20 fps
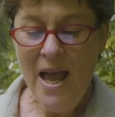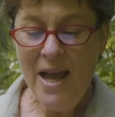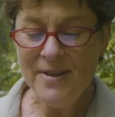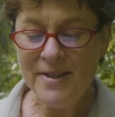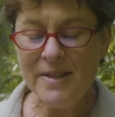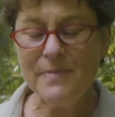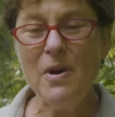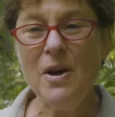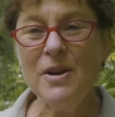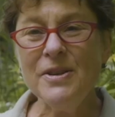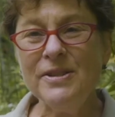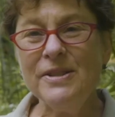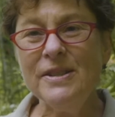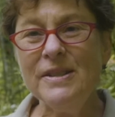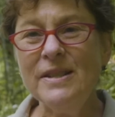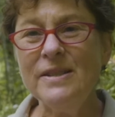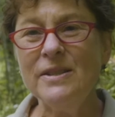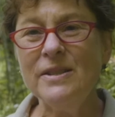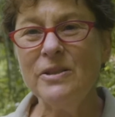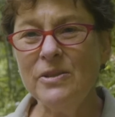small
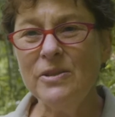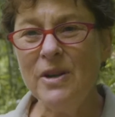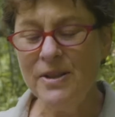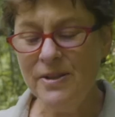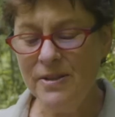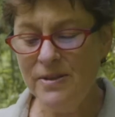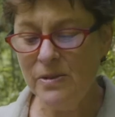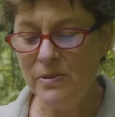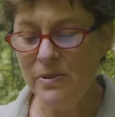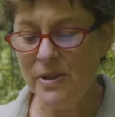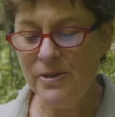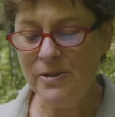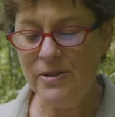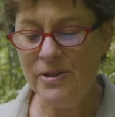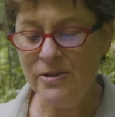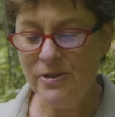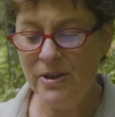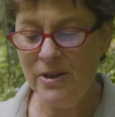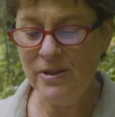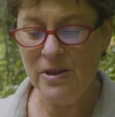cities across the world
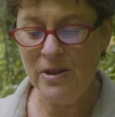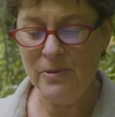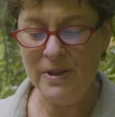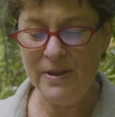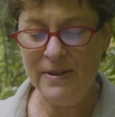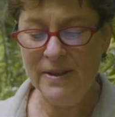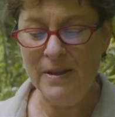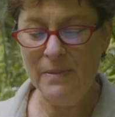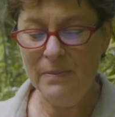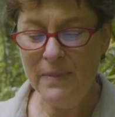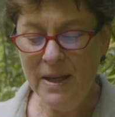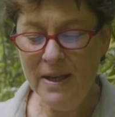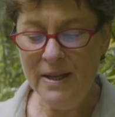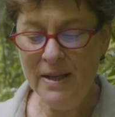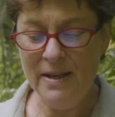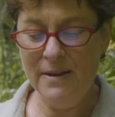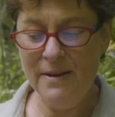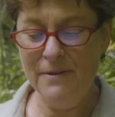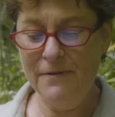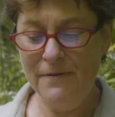struggle with the
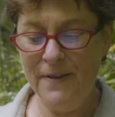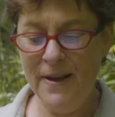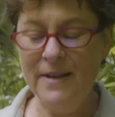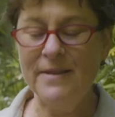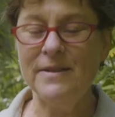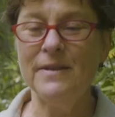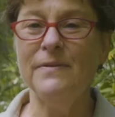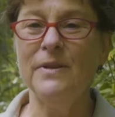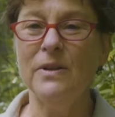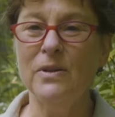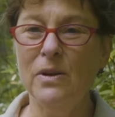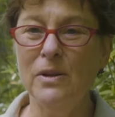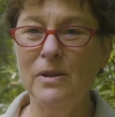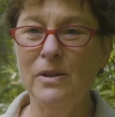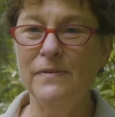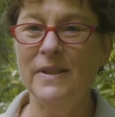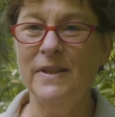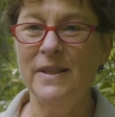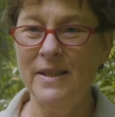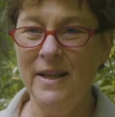immediate effects of the
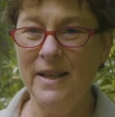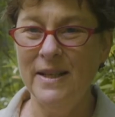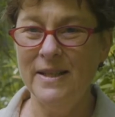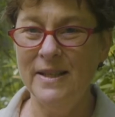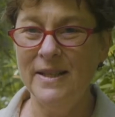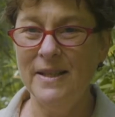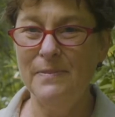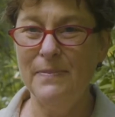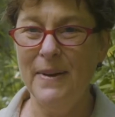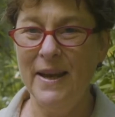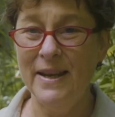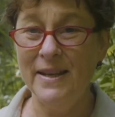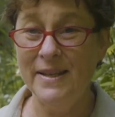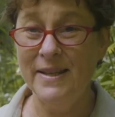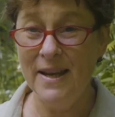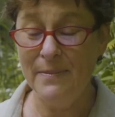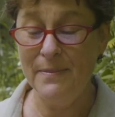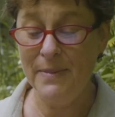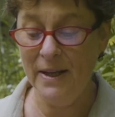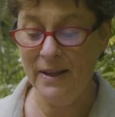COVID-19
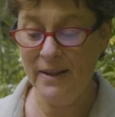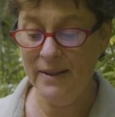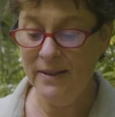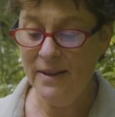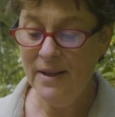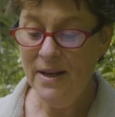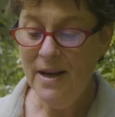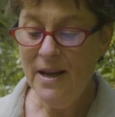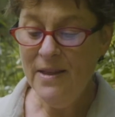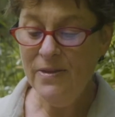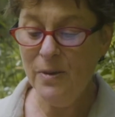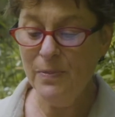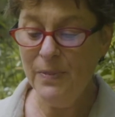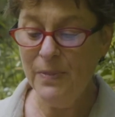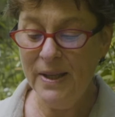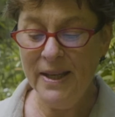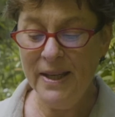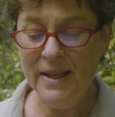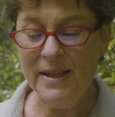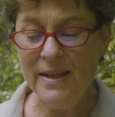pandemic, they're
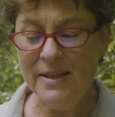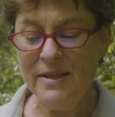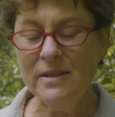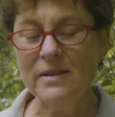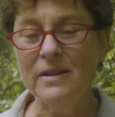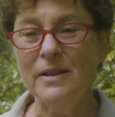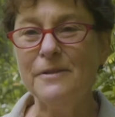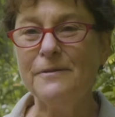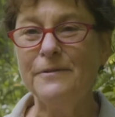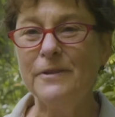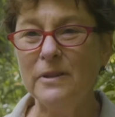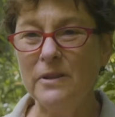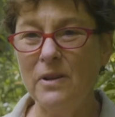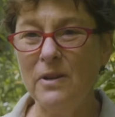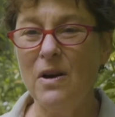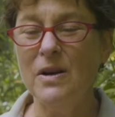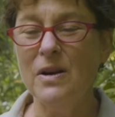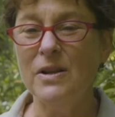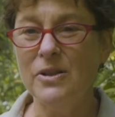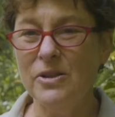beginning to look for
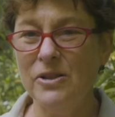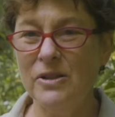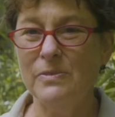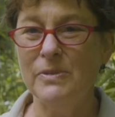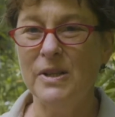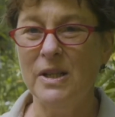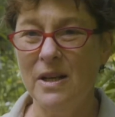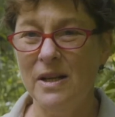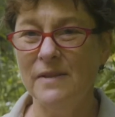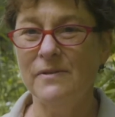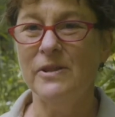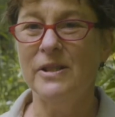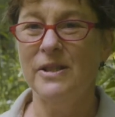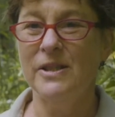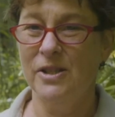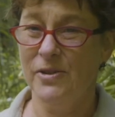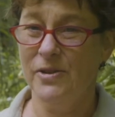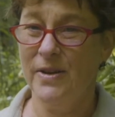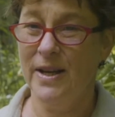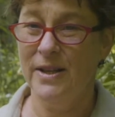long-term recovery
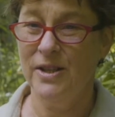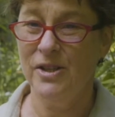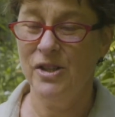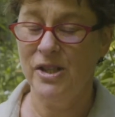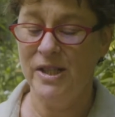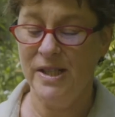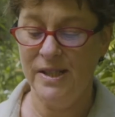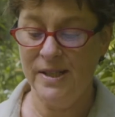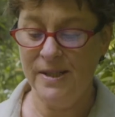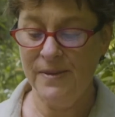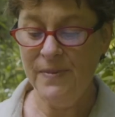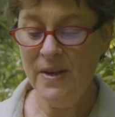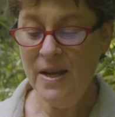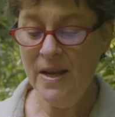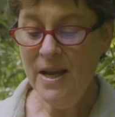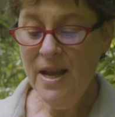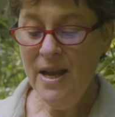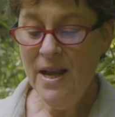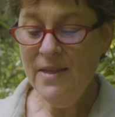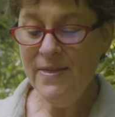strategies.
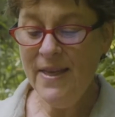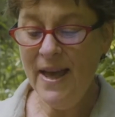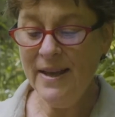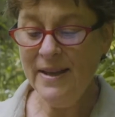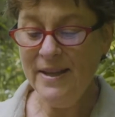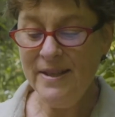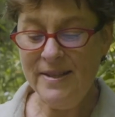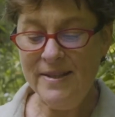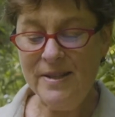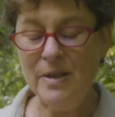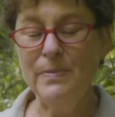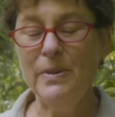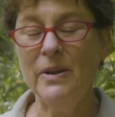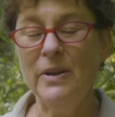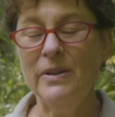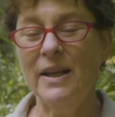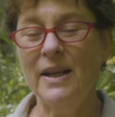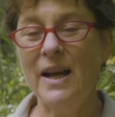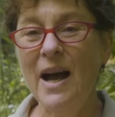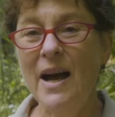That is, to build
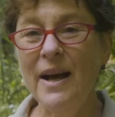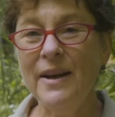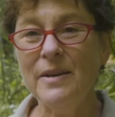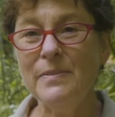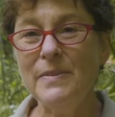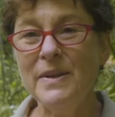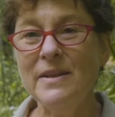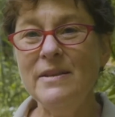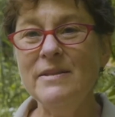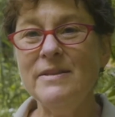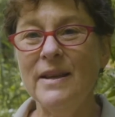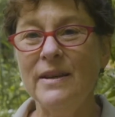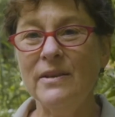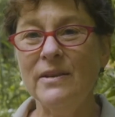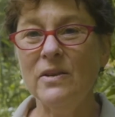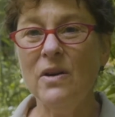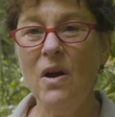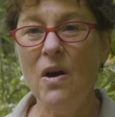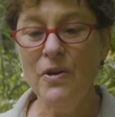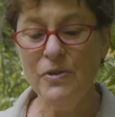economies and
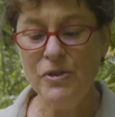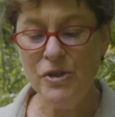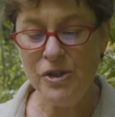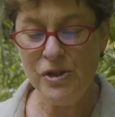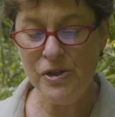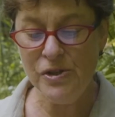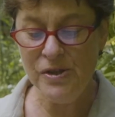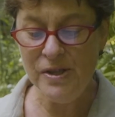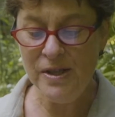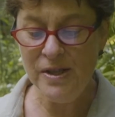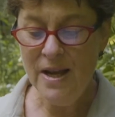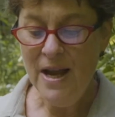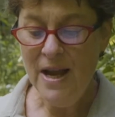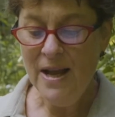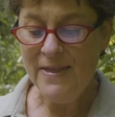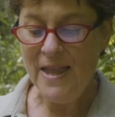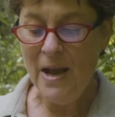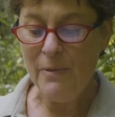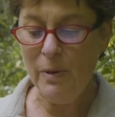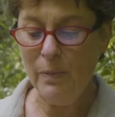cultures
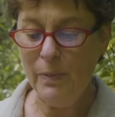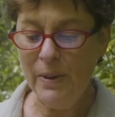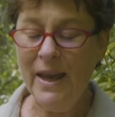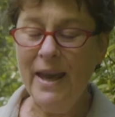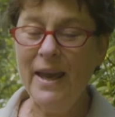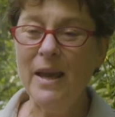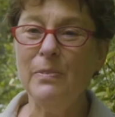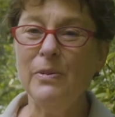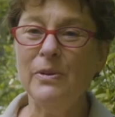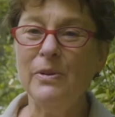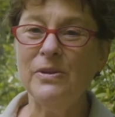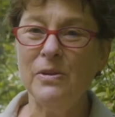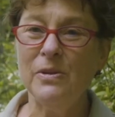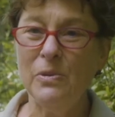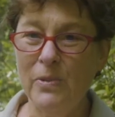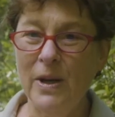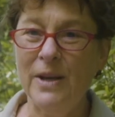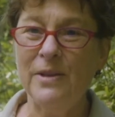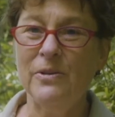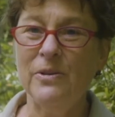that will be able to
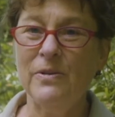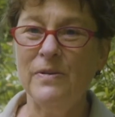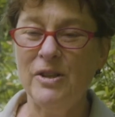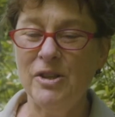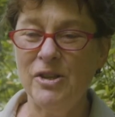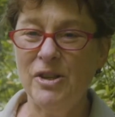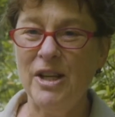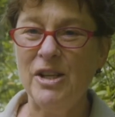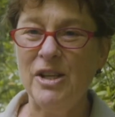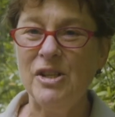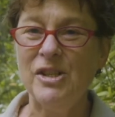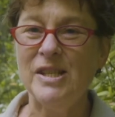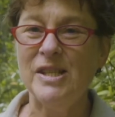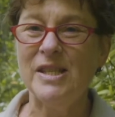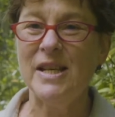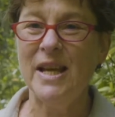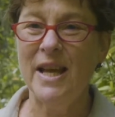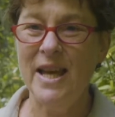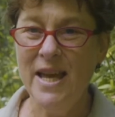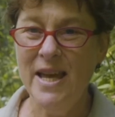weather the changes
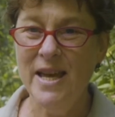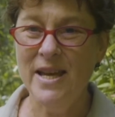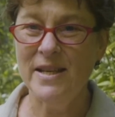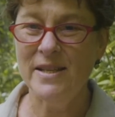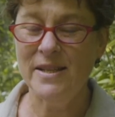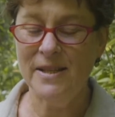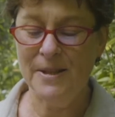ahead.